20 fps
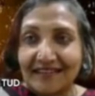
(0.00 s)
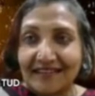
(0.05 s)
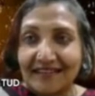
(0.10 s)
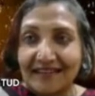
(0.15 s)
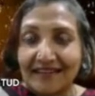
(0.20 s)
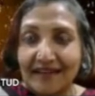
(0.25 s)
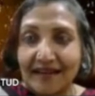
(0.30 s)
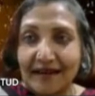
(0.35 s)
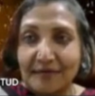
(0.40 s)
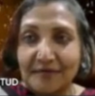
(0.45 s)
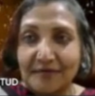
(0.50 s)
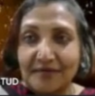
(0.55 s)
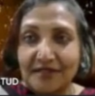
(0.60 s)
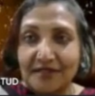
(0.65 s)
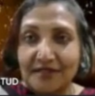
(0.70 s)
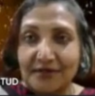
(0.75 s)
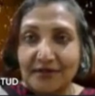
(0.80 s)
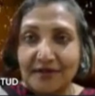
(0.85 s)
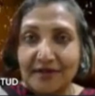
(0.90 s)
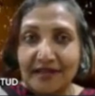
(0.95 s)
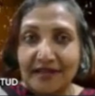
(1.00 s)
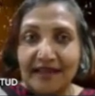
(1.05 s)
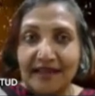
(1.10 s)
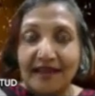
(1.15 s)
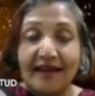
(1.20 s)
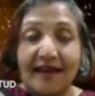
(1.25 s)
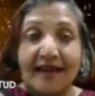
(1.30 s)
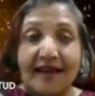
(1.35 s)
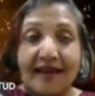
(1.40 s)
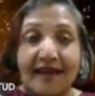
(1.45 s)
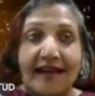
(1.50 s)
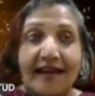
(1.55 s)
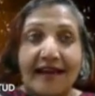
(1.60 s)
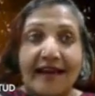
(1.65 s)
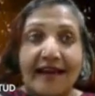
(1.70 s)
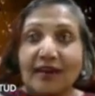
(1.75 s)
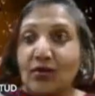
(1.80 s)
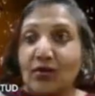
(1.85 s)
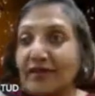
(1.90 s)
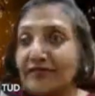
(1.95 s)
Absolutely.
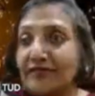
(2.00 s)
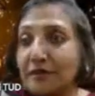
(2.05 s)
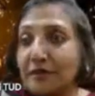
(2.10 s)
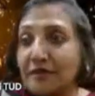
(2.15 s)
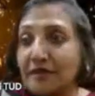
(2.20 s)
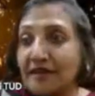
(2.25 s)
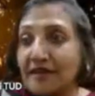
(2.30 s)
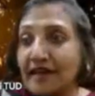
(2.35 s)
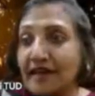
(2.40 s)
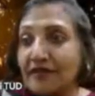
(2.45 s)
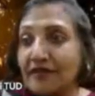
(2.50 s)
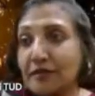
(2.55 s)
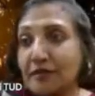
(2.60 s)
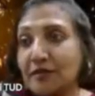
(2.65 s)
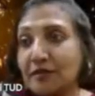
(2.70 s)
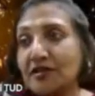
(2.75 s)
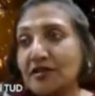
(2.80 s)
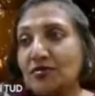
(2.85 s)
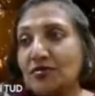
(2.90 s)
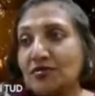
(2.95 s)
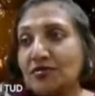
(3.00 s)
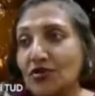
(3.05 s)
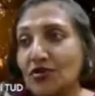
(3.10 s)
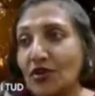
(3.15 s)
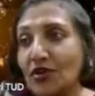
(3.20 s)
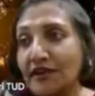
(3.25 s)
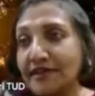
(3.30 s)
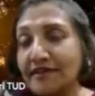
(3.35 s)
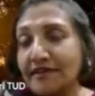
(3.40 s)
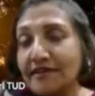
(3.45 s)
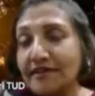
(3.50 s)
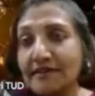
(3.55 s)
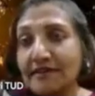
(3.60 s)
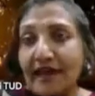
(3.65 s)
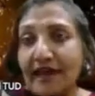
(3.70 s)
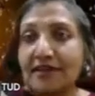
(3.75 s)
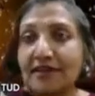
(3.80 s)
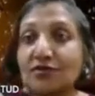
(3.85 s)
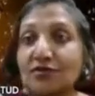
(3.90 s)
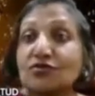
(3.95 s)
Hello, everybody who's joined in.
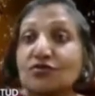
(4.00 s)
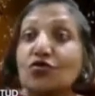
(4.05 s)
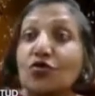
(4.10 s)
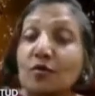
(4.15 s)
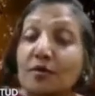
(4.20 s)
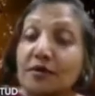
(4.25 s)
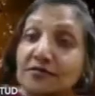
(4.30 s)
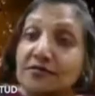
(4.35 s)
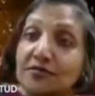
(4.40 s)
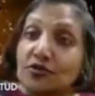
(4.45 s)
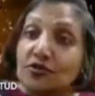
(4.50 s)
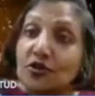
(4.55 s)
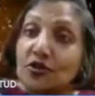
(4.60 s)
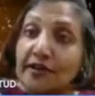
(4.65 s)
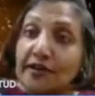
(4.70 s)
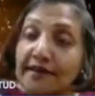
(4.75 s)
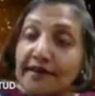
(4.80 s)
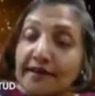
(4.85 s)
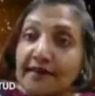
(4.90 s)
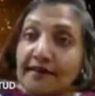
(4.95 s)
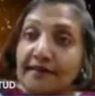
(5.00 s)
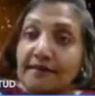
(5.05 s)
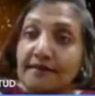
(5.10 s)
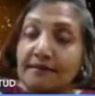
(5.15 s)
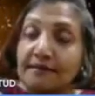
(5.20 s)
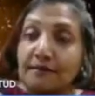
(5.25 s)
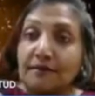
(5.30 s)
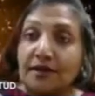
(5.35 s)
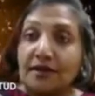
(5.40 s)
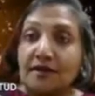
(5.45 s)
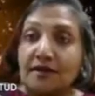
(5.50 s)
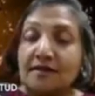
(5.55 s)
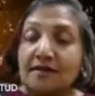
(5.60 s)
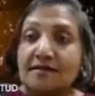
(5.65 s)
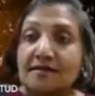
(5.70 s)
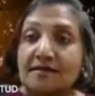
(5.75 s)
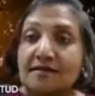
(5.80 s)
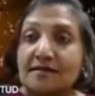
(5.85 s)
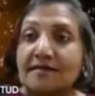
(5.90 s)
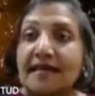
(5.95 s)
Thank you so much for joining in
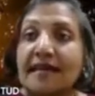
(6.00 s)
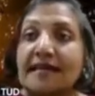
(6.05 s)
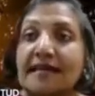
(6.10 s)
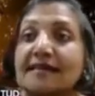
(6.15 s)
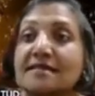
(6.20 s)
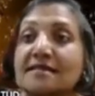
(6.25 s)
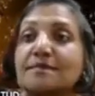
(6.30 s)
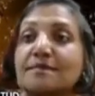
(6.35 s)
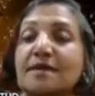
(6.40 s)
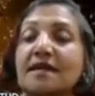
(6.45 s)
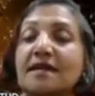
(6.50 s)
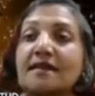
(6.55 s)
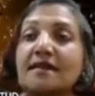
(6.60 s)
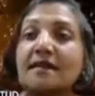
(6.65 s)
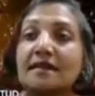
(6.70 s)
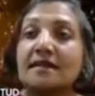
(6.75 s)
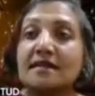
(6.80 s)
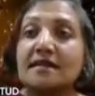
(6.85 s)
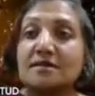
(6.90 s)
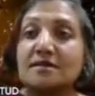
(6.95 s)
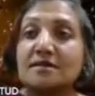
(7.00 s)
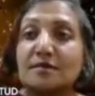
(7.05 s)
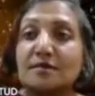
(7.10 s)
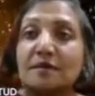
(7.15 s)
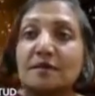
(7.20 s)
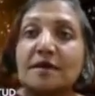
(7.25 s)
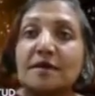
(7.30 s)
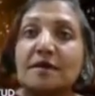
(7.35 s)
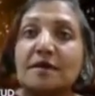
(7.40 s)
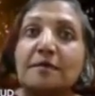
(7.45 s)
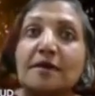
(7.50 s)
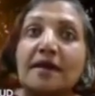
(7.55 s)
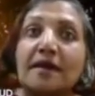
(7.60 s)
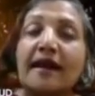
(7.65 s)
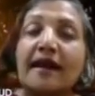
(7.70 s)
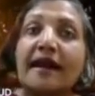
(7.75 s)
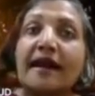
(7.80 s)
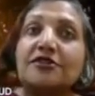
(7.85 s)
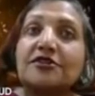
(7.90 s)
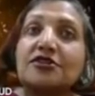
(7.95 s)
because it tells me that these many people are
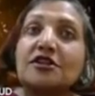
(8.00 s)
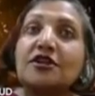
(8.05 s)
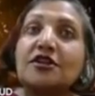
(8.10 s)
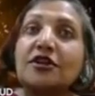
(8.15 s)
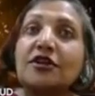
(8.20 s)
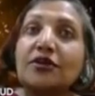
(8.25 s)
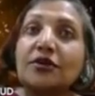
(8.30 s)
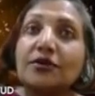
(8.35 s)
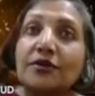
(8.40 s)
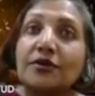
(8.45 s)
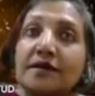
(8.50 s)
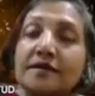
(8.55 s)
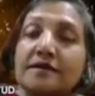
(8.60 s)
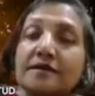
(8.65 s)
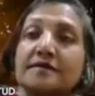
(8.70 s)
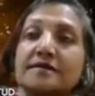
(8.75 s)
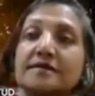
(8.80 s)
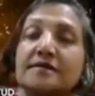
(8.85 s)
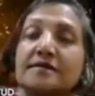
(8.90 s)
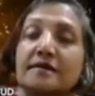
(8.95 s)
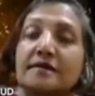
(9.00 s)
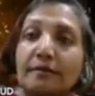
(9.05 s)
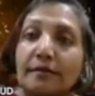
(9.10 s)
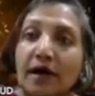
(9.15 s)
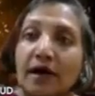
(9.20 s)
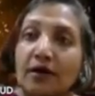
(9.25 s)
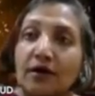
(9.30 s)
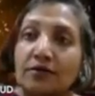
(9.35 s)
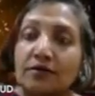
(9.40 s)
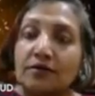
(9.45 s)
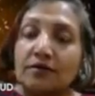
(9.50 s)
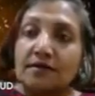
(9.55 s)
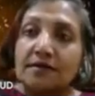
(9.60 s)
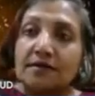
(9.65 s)
actually curious about